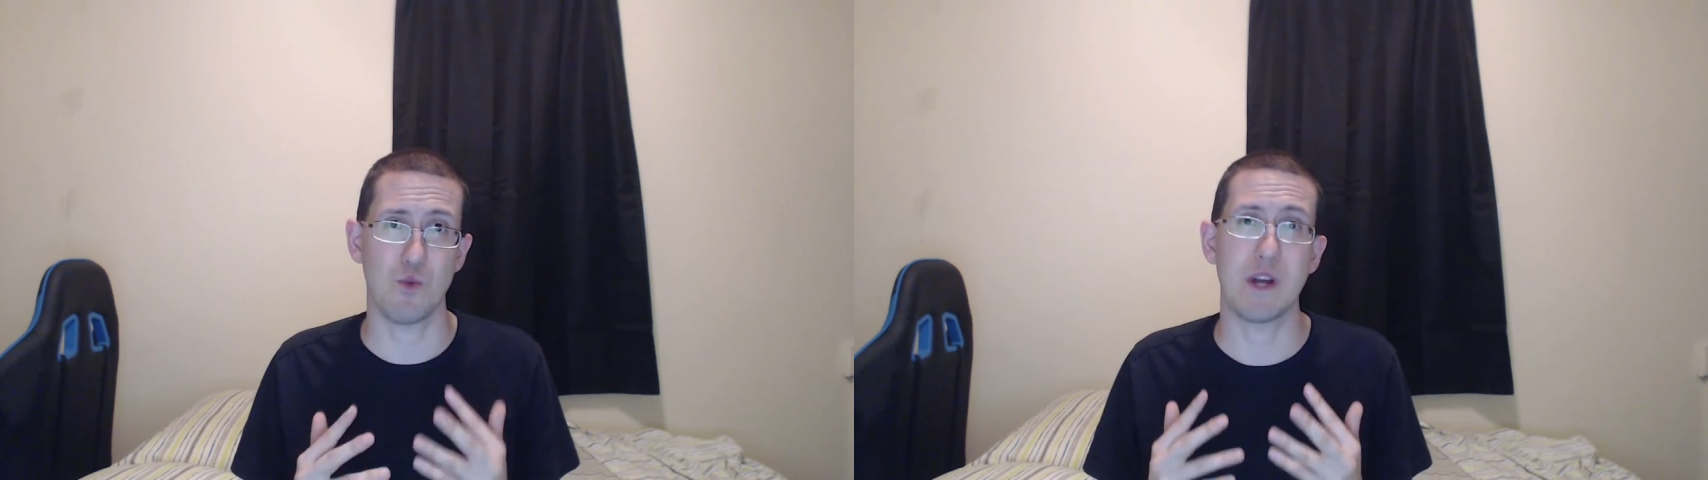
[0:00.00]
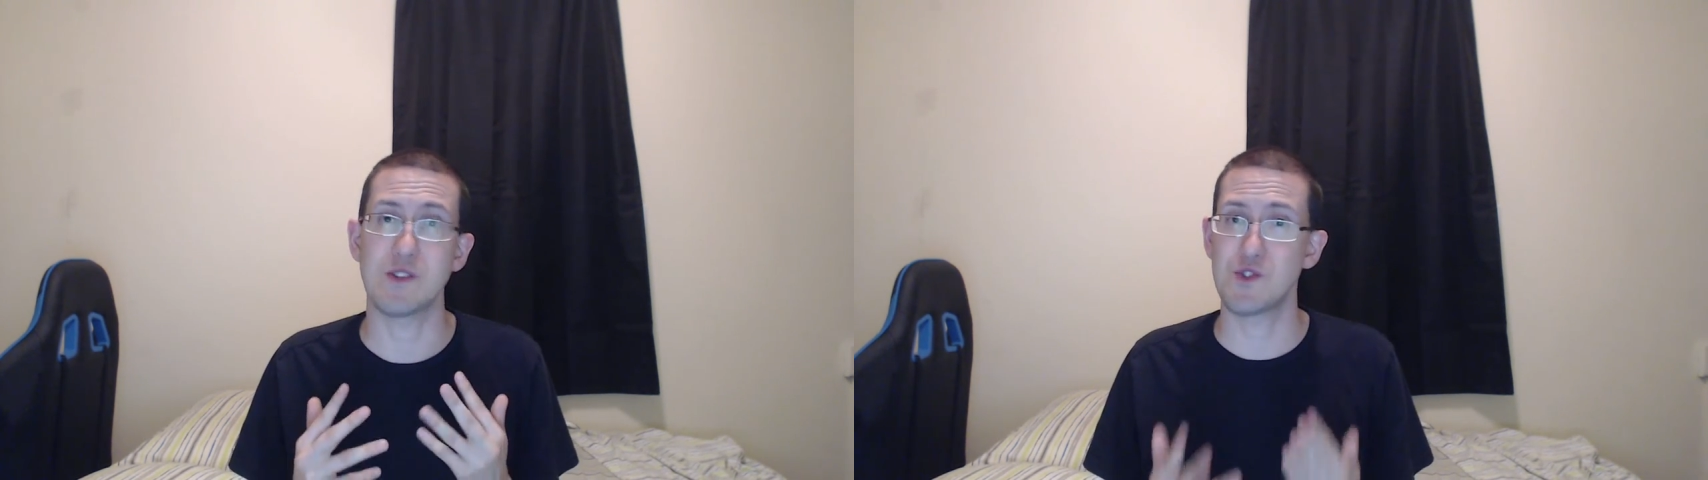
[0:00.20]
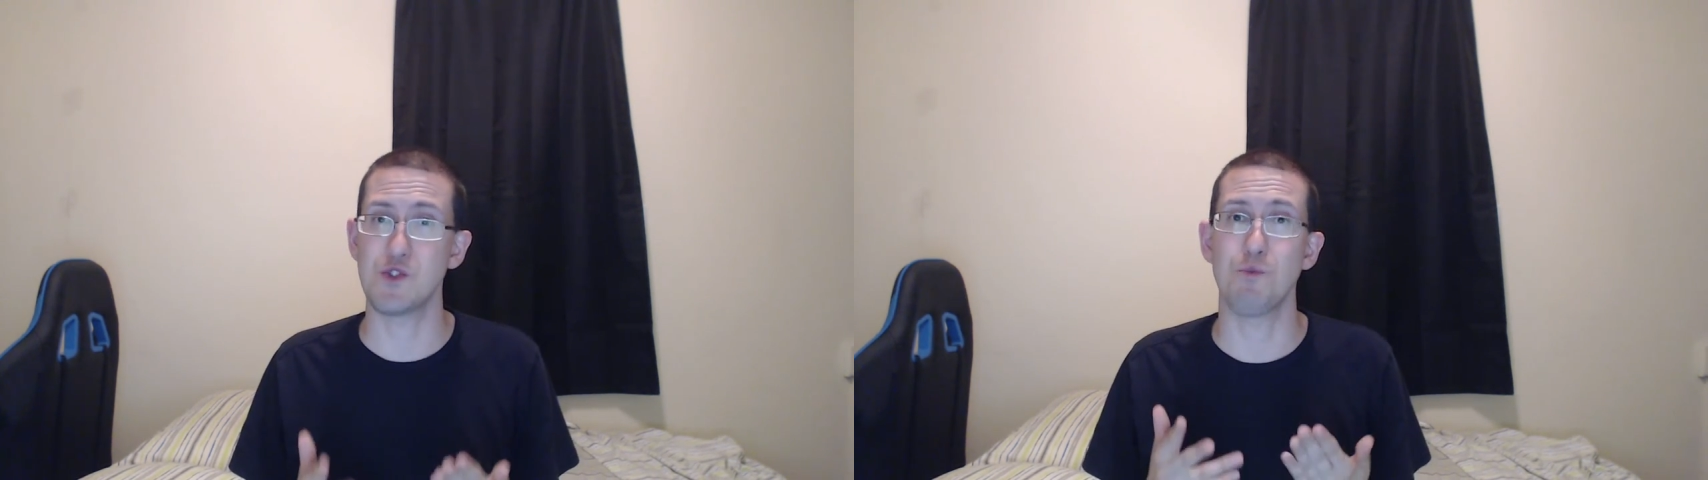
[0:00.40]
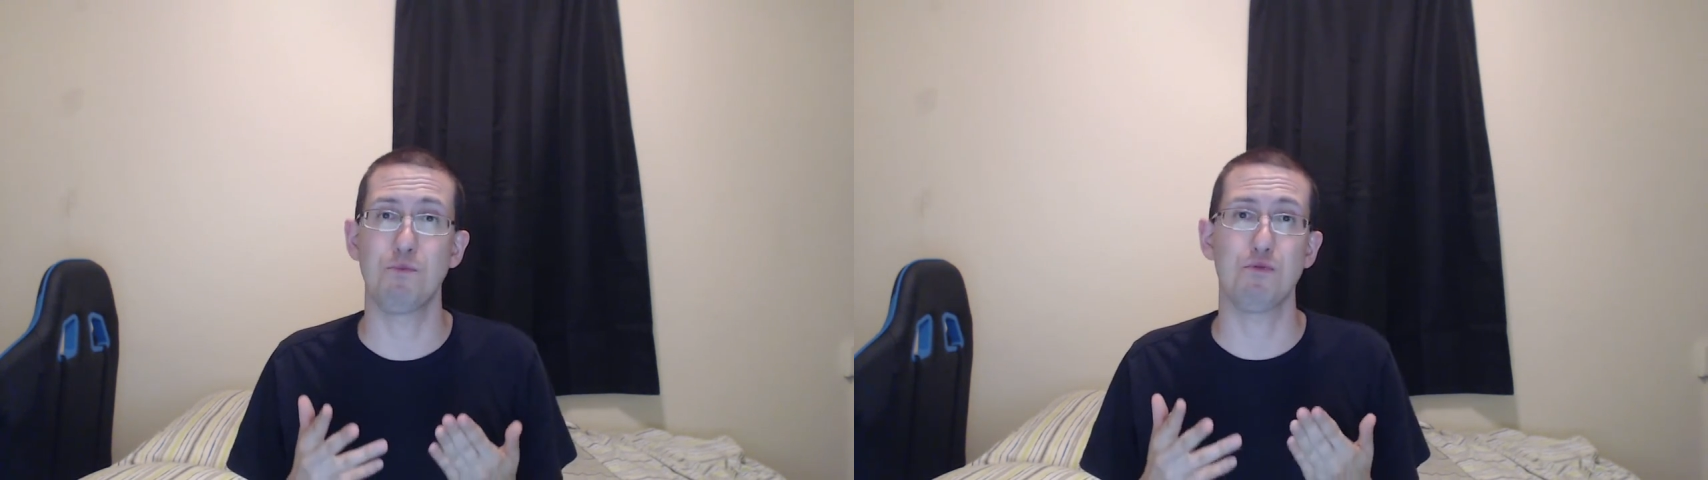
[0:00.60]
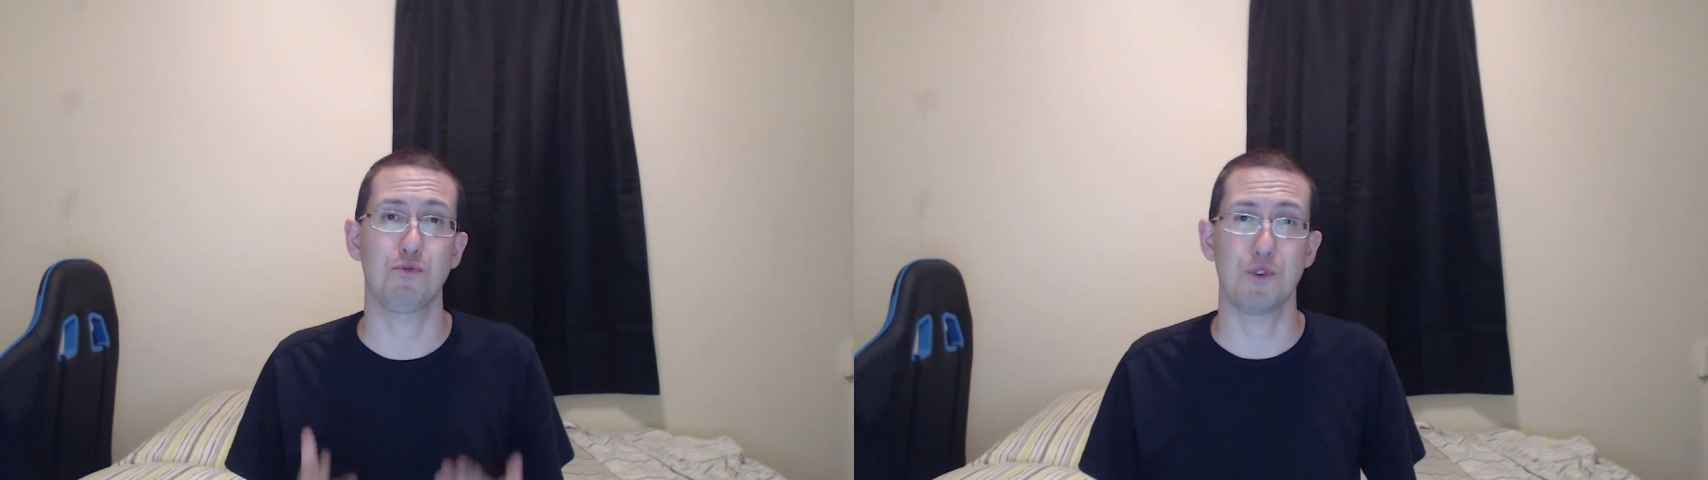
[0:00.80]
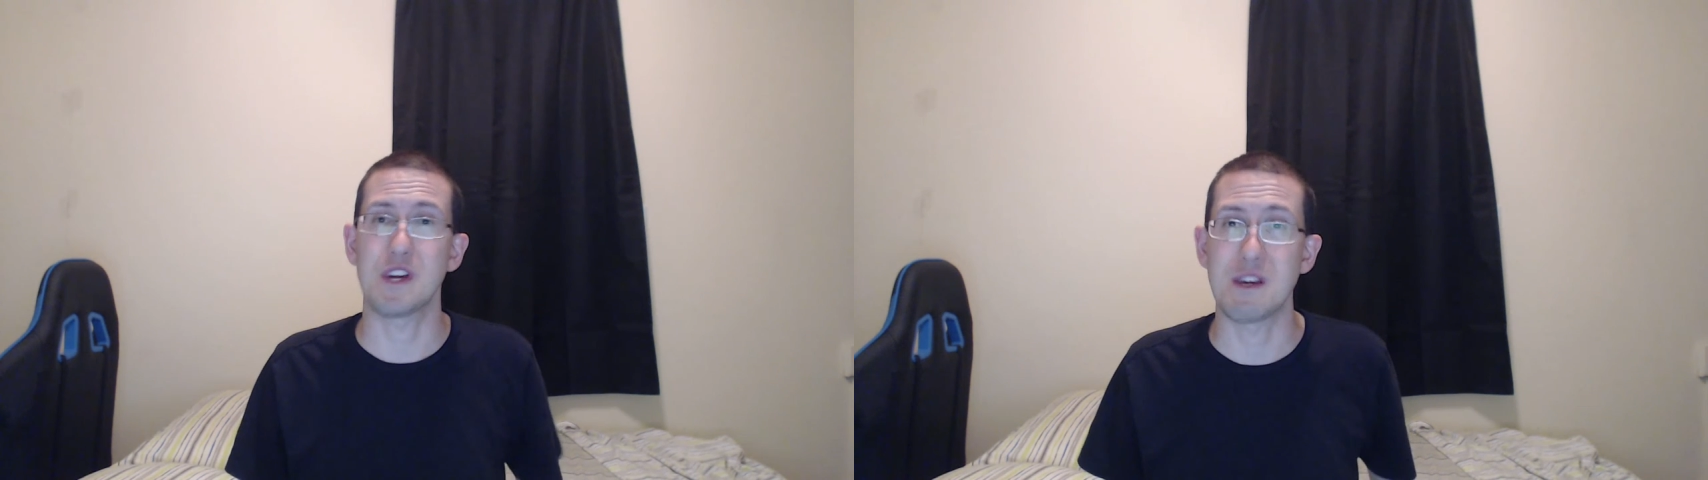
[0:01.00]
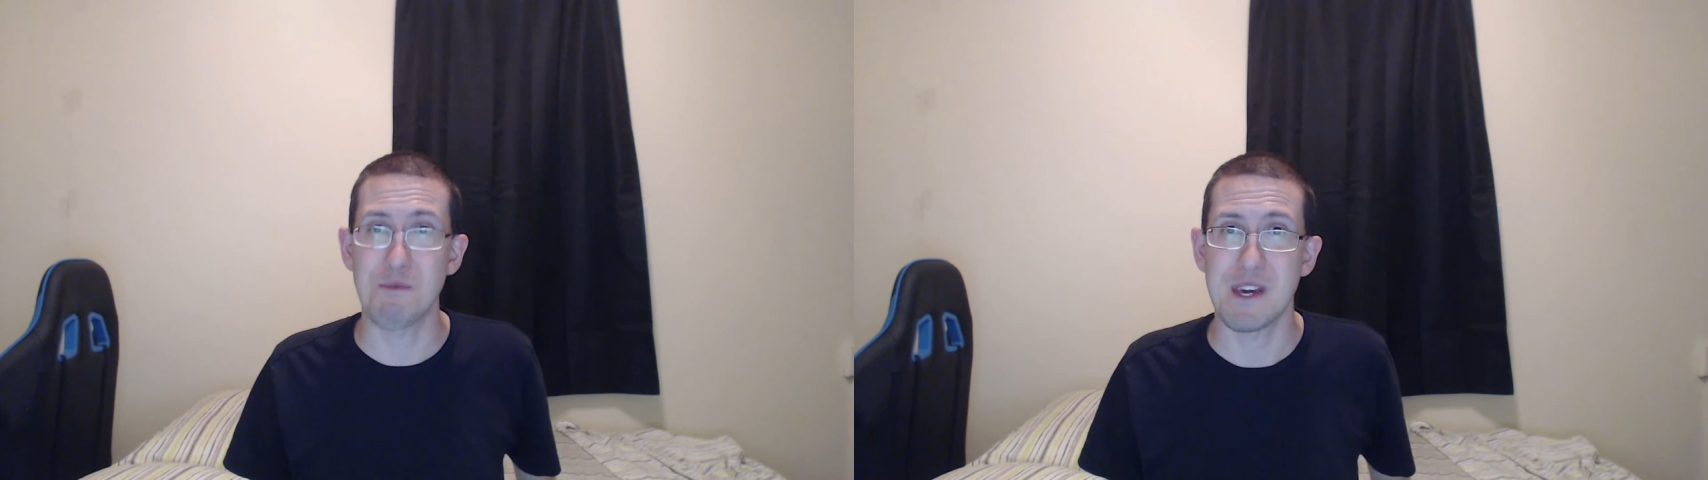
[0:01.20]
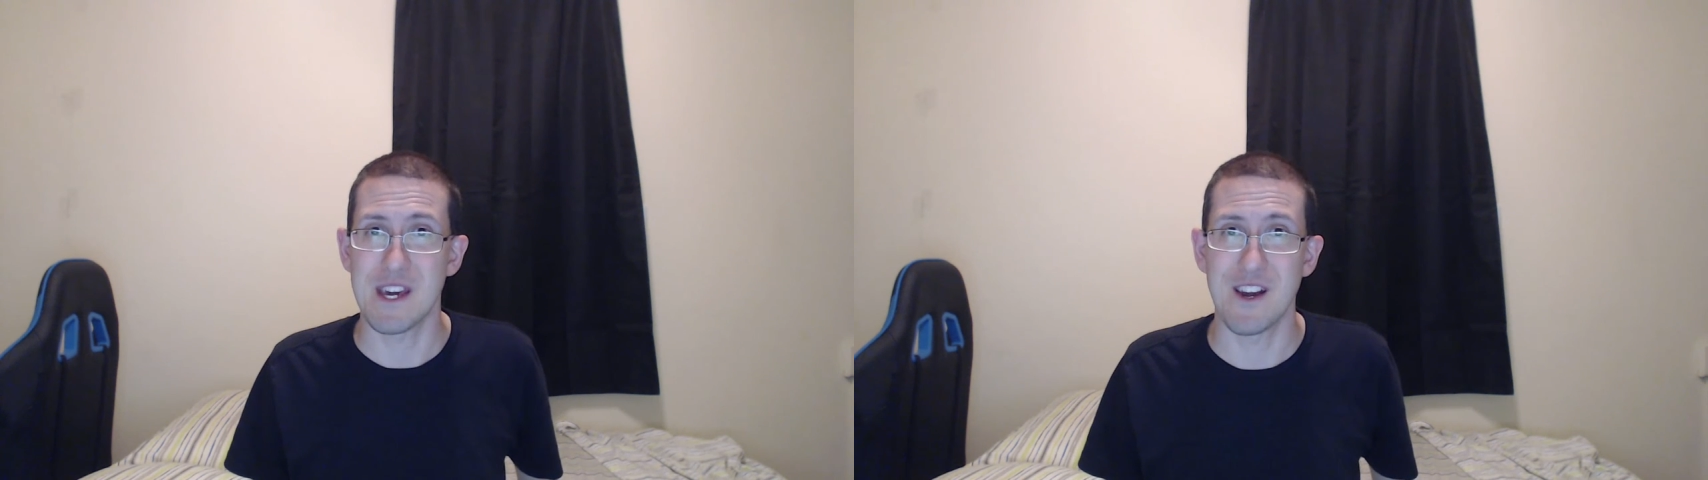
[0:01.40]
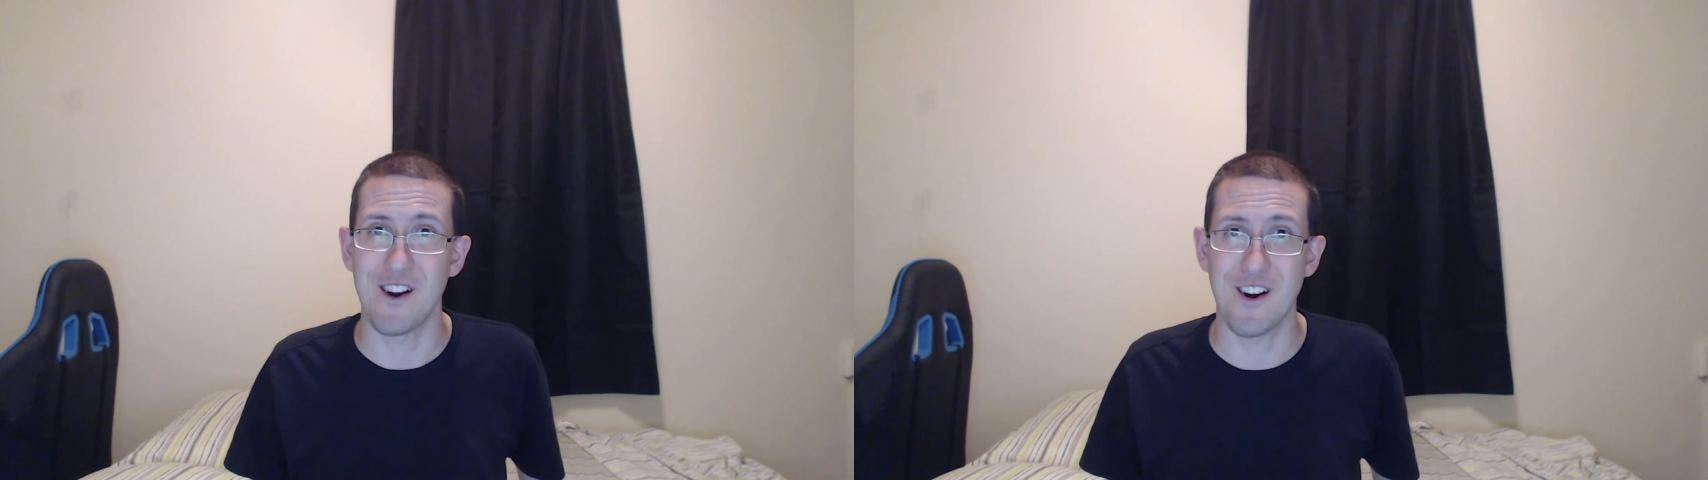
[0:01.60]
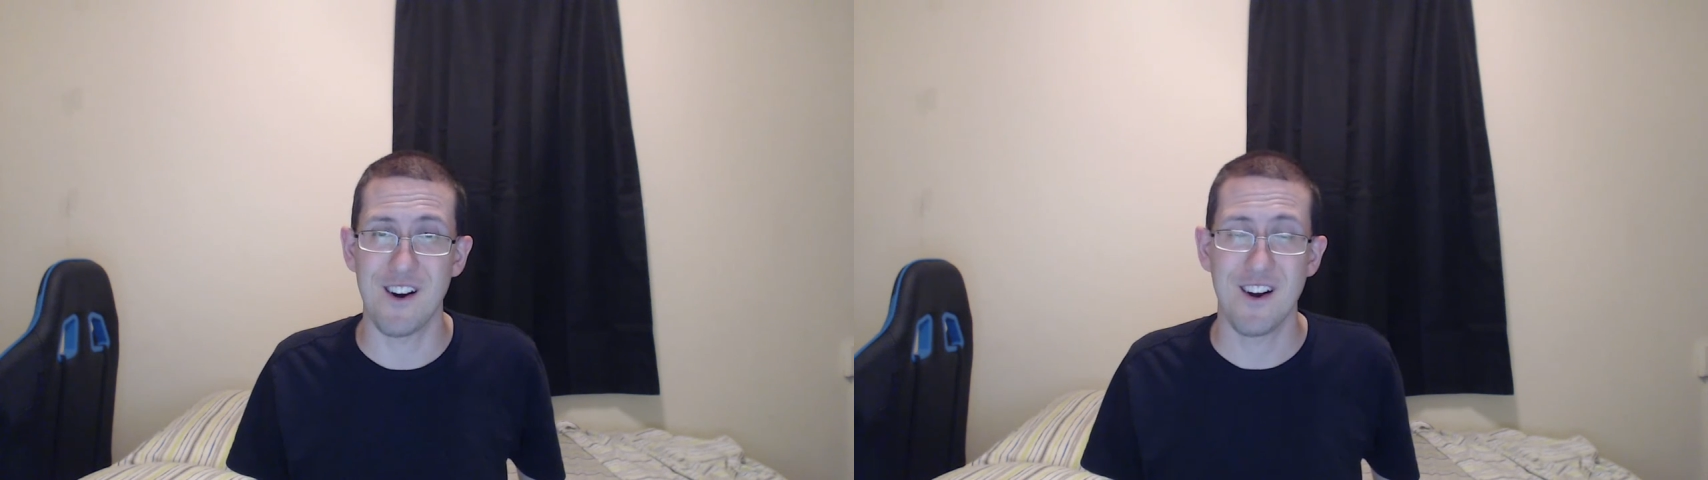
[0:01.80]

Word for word: reign supreme here.